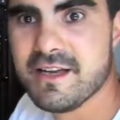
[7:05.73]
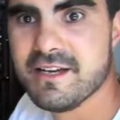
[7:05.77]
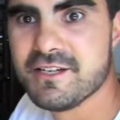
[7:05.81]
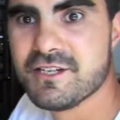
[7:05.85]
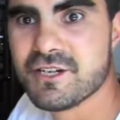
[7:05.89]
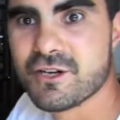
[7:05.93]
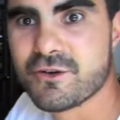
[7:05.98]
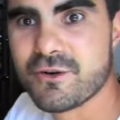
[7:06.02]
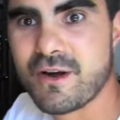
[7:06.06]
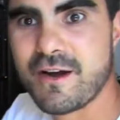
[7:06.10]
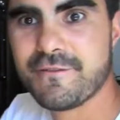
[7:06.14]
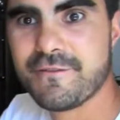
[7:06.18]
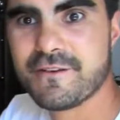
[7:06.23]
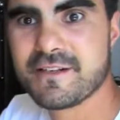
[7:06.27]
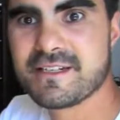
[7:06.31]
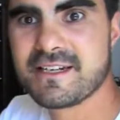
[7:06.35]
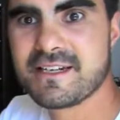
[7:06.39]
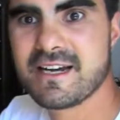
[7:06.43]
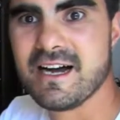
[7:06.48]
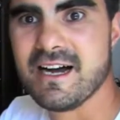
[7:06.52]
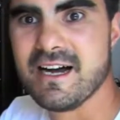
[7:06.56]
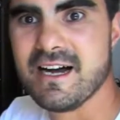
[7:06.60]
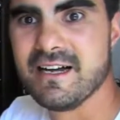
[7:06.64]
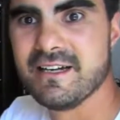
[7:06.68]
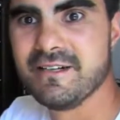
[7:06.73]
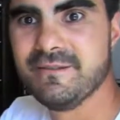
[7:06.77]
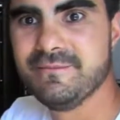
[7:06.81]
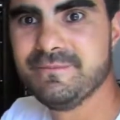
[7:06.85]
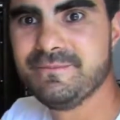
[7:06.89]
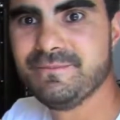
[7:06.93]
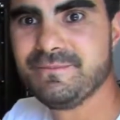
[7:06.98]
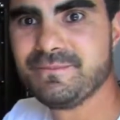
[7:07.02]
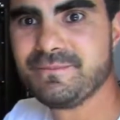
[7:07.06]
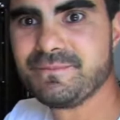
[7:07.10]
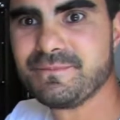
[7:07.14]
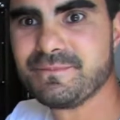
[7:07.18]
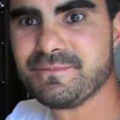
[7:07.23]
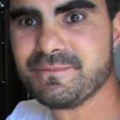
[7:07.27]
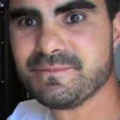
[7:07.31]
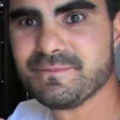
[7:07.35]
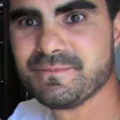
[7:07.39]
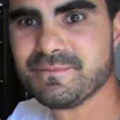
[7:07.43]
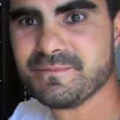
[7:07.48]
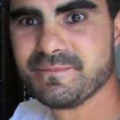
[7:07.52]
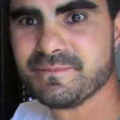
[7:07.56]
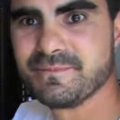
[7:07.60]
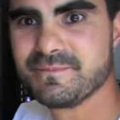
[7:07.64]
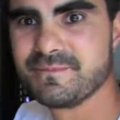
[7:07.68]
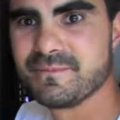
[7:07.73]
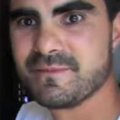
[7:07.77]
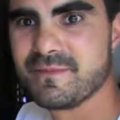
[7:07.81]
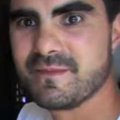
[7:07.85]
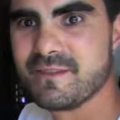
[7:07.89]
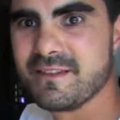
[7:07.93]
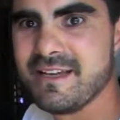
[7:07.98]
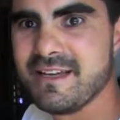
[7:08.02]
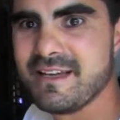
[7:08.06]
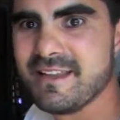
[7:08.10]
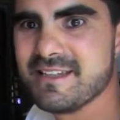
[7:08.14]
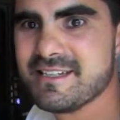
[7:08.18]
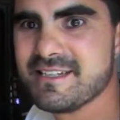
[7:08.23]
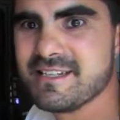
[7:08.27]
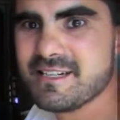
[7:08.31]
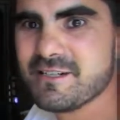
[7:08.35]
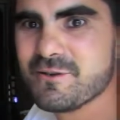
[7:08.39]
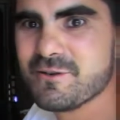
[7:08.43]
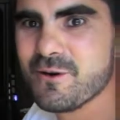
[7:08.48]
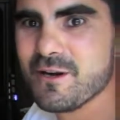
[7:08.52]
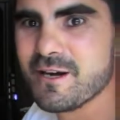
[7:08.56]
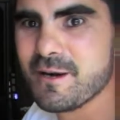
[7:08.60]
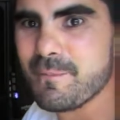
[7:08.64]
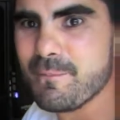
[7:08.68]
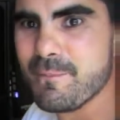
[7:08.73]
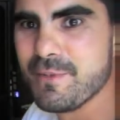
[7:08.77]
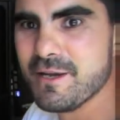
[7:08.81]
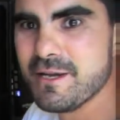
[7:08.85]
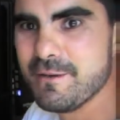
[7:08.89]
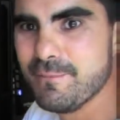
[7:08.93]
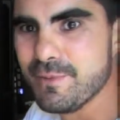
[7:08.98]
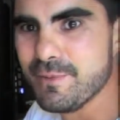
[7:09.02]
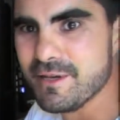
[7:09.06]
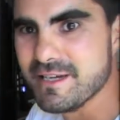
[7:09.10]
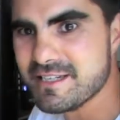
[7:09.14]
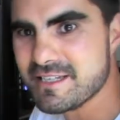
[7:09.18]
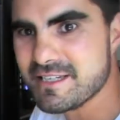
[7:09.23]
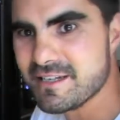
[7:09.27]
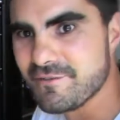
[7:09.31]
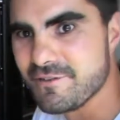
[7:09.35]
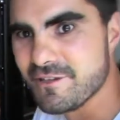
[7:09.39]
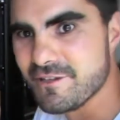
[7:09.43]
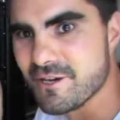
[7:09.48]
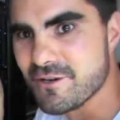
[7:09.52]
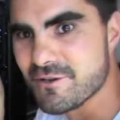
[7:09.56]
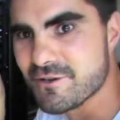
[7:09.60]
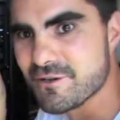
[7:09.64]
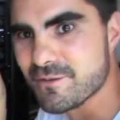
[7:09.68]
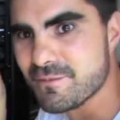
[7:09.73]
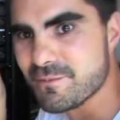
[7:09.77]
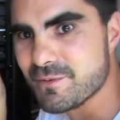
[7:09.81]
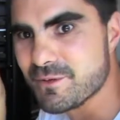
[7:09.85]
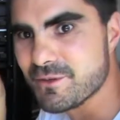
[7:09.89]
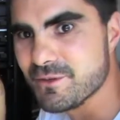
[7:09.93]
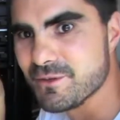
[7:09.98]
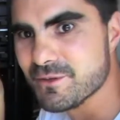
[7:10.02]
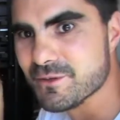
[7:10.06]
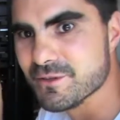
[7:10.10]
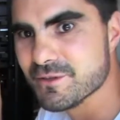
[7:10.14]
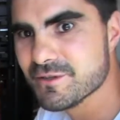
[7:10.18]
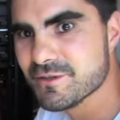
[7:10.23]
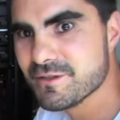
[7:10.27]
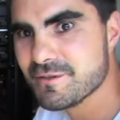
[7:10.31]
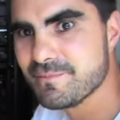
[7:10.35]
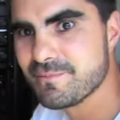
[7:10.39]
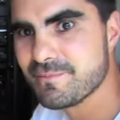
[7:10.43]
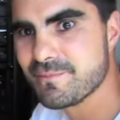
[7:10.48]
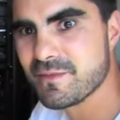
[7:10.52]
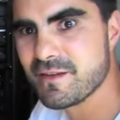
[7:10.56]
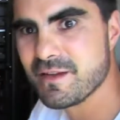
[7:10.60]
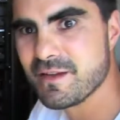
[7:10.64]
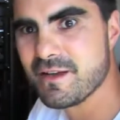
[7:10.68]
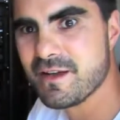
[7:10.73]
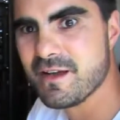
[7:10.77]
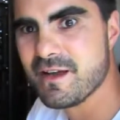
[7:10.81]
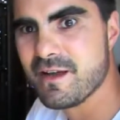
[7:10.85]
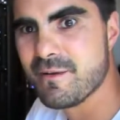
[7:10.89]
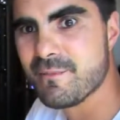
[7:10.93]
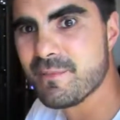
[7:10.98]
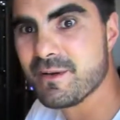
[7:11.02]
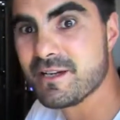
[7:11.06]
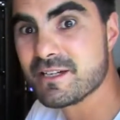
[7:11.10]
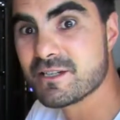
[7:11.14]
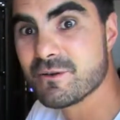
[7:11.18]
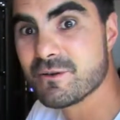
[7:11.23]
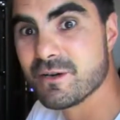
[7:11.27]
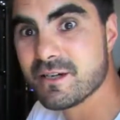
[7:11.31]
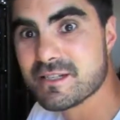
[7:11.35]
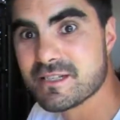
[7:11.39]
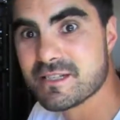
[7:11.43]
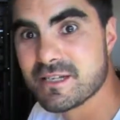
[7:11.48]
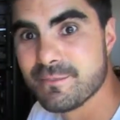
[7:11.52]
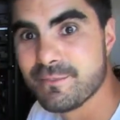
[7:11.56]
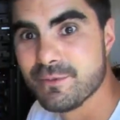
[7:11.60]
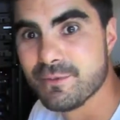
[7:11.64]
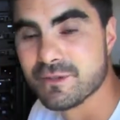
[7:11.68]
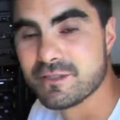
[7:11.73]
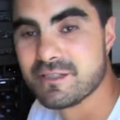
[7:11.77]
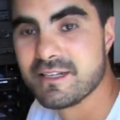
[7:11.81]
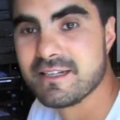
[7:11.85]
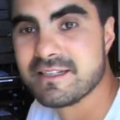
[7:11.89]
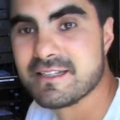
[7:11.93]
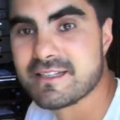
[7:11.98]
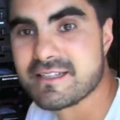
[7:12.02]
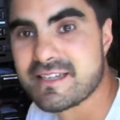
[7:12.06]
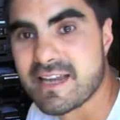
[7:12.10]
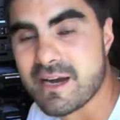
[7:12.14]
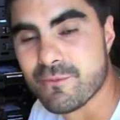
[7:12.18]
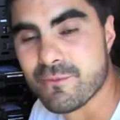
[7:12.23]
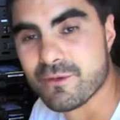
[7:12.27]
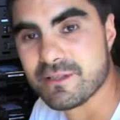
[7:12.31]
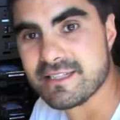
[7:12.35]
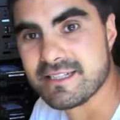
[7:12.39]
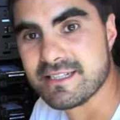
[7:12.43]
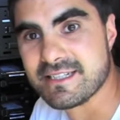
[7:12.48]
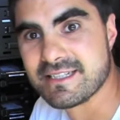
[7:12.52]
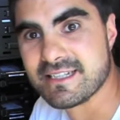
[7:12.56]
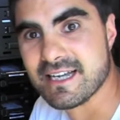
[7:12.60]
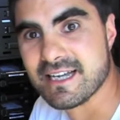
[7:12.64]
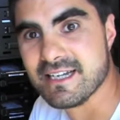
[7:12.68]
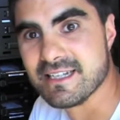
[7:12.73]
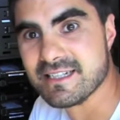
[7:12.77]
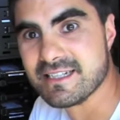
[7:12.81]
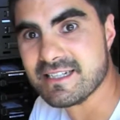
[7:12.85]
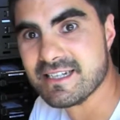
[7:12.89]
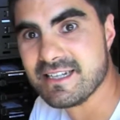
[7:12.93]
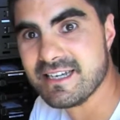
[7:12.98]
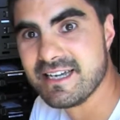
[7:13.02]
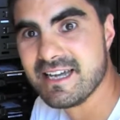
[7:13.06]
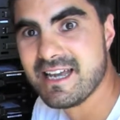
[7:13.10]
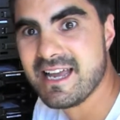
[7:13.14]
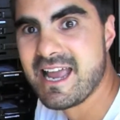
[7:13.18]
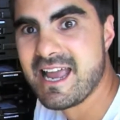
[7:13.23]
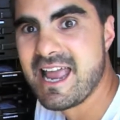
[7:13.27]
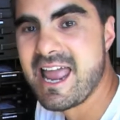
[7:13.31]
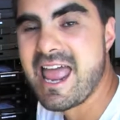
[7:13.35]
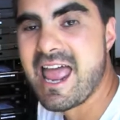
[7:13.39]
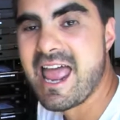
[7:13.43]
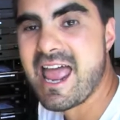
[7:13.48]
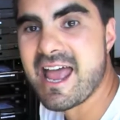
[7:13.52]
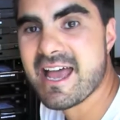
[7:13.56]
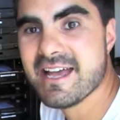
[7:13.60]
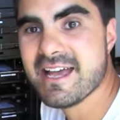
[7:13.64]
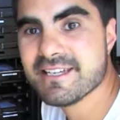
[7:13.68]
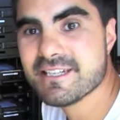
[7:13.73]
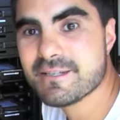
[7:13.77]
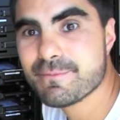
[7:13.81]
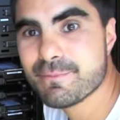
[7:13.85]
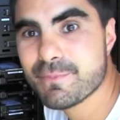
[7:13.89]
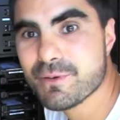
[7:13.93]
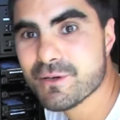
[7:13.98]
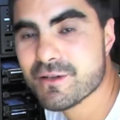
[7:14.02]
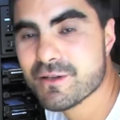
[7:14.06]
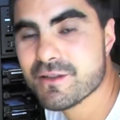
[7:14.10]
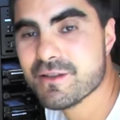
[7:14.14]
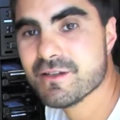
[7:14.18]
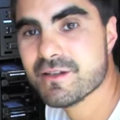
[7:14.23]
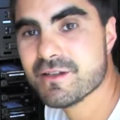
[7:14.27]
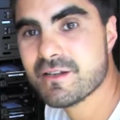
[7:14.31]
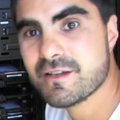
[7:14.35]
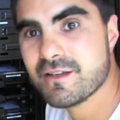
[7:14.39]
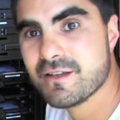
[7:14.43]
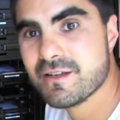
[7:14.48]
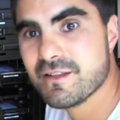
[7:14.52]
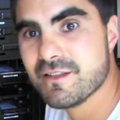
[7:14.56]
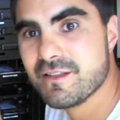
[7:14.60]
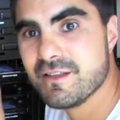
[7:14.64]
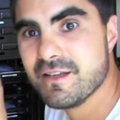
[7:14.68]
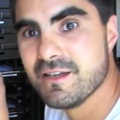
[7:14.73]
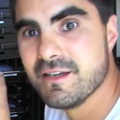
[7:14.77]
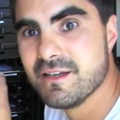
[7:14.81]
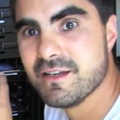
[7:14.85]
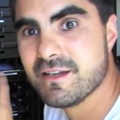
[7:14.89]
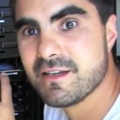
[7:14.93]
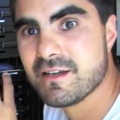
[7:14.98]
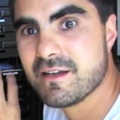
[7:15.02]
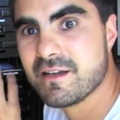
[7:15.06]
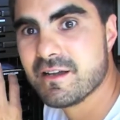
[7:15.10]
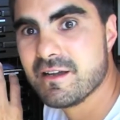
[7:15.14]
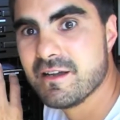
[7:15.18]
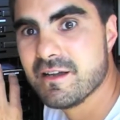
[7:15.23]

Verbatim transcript: is your graphics card. Now this is quite a big beast if you know computers, but it's quite simple to understand what this does. As per the, the